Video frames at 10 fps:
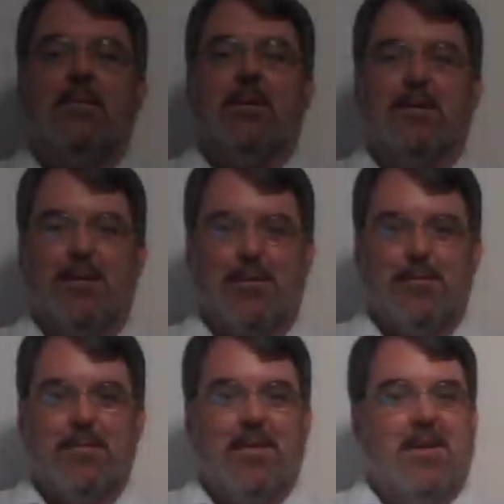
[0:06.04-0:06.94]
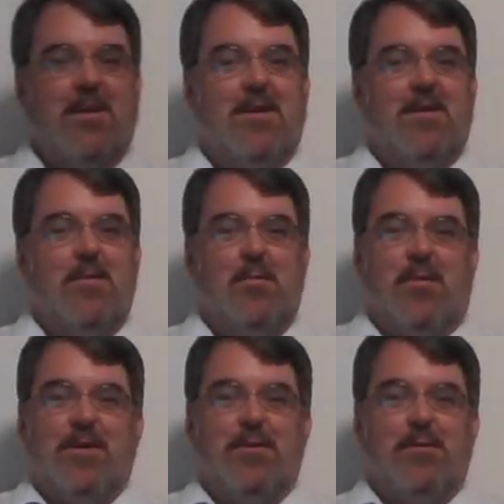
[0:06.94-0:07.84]
Hello.
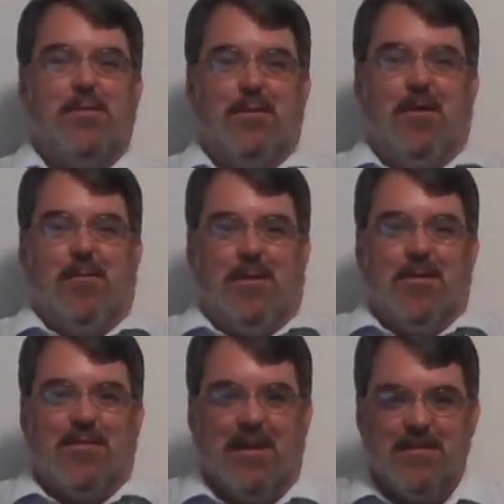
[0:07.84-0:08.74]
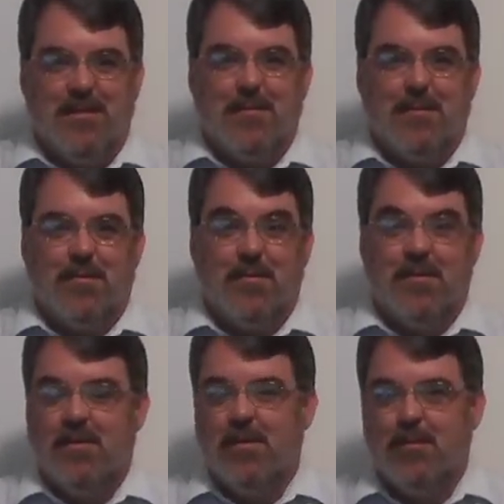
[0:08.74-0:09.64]
Why do golf balls have
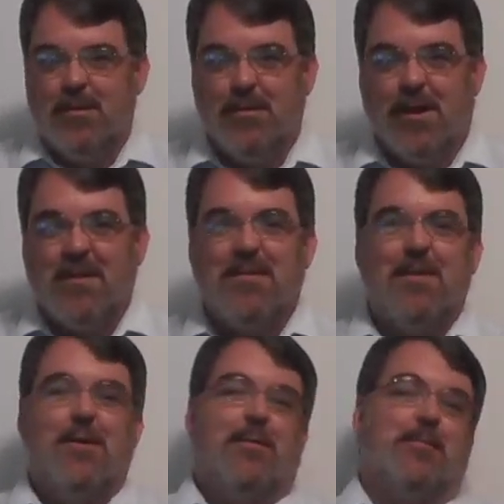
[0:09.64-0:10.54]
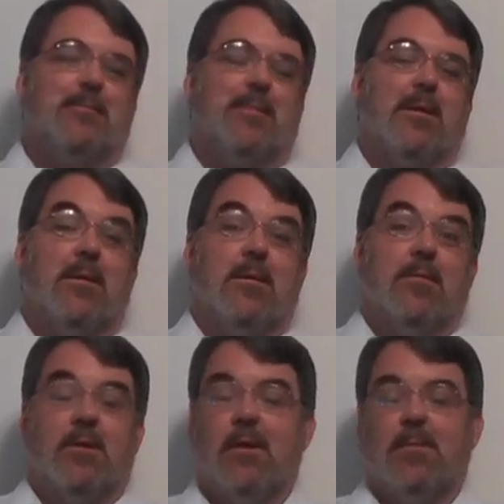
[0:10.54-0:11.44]
dimples? Would you like to know?
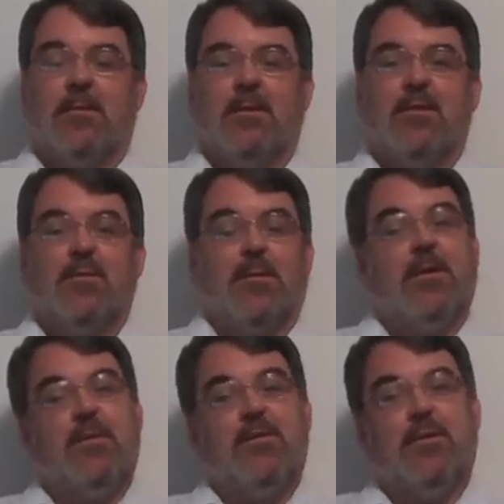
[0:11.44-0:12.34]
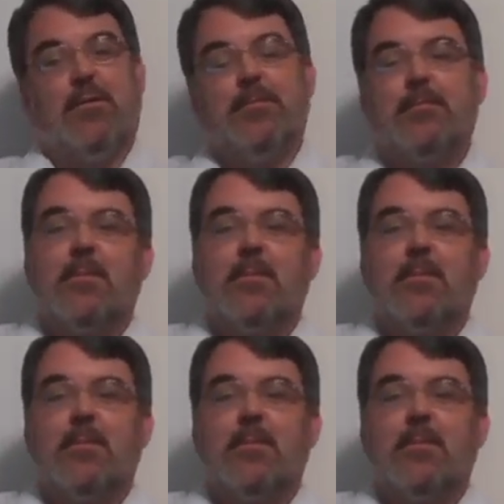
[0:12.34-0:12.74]
Well, I'm going to explain it to you.